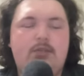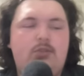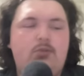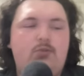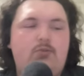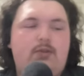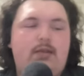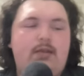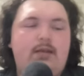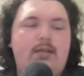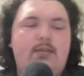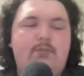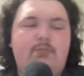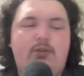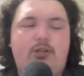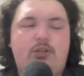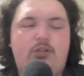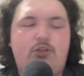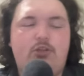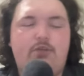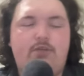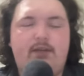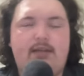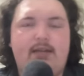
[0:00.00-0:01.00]
You get him
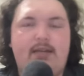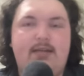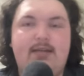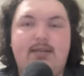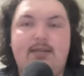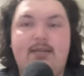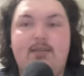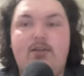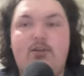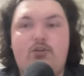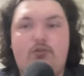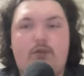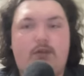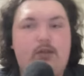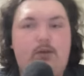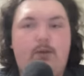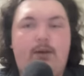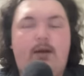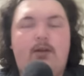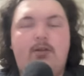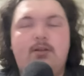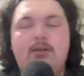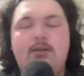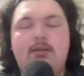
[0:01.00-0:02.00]
rejuvenated, and he looks really
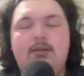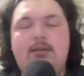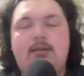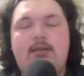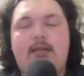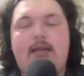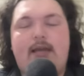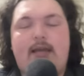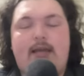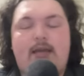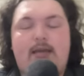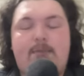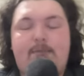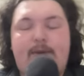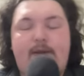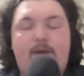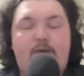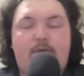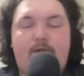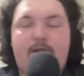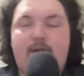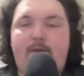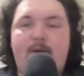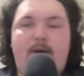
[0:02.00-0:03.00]
well. And he
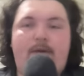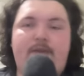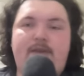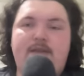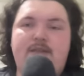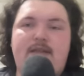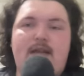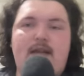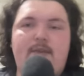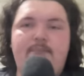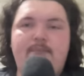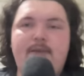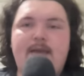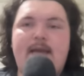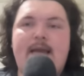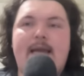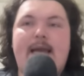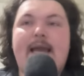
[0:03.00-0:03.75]
played really well in this game.